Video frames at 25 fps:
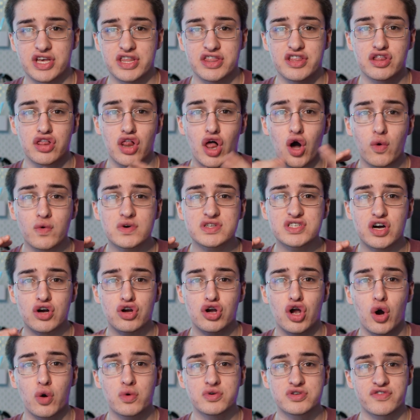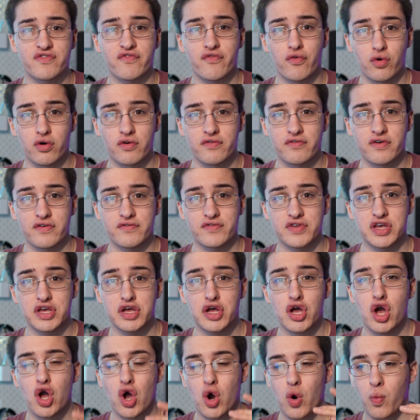and the lowest I'll go is four hundred fifty
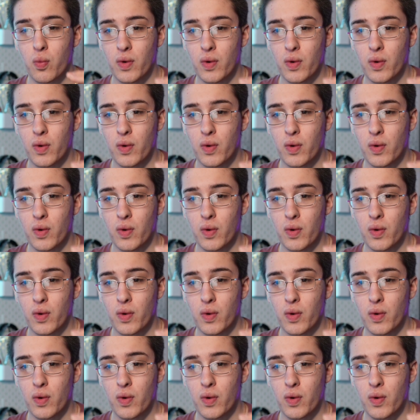dollars.